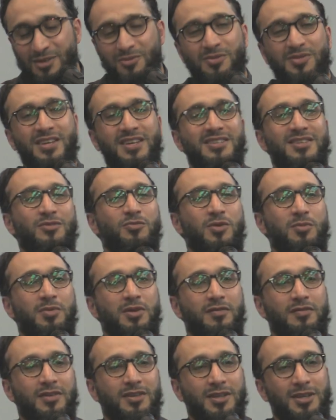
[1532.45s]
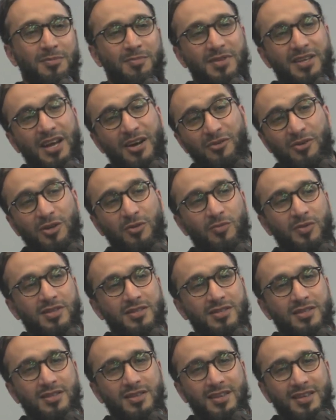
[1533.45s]
Now when they said we believe in him, the
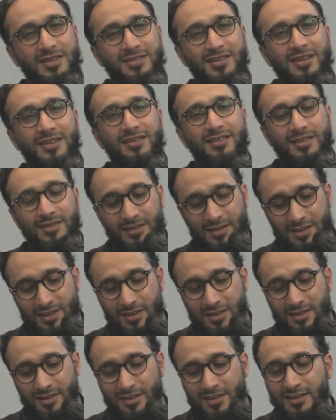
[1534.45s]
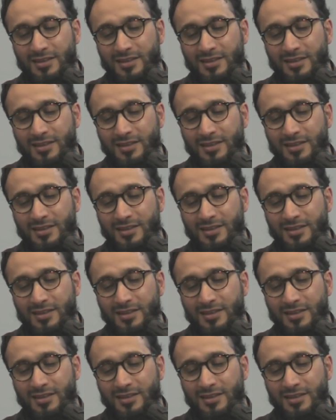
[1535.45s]
arrogant ones, they said,